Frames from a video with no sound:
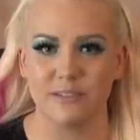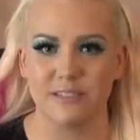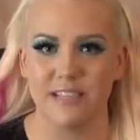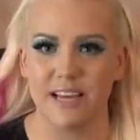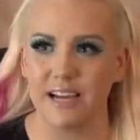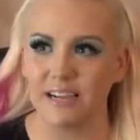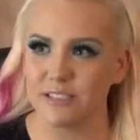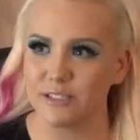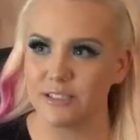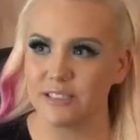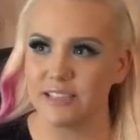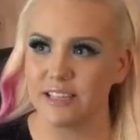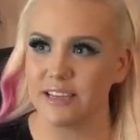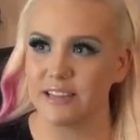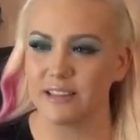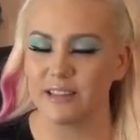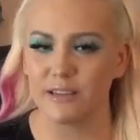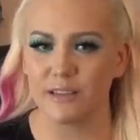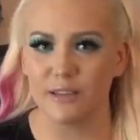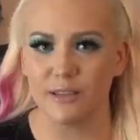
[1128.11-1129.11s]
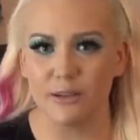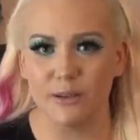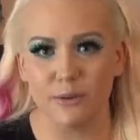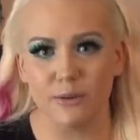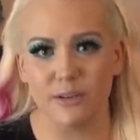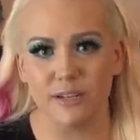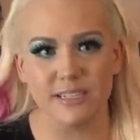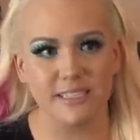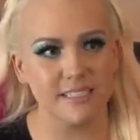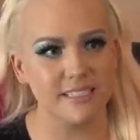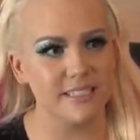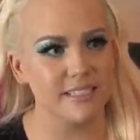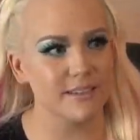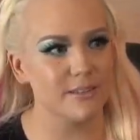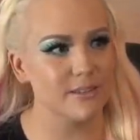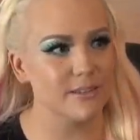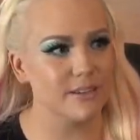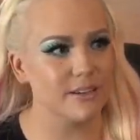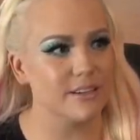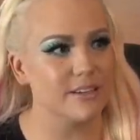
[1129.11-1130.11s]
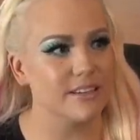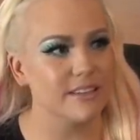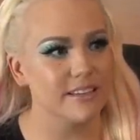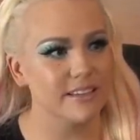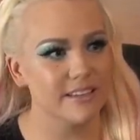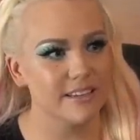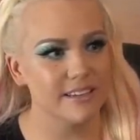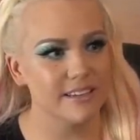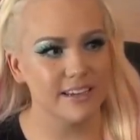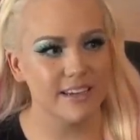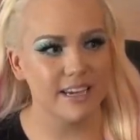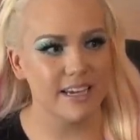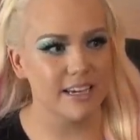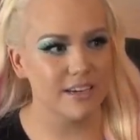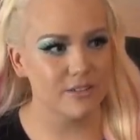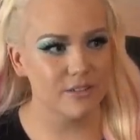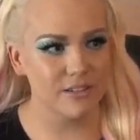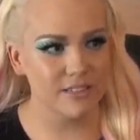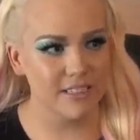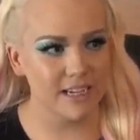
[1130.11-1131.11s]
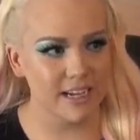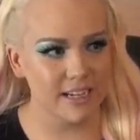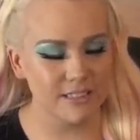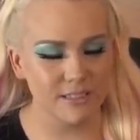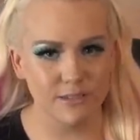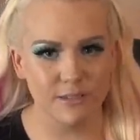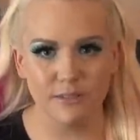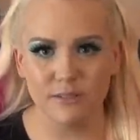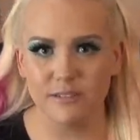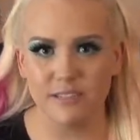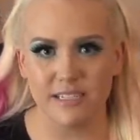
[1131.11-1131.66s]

Is that just like the cutest little ankle tattoo?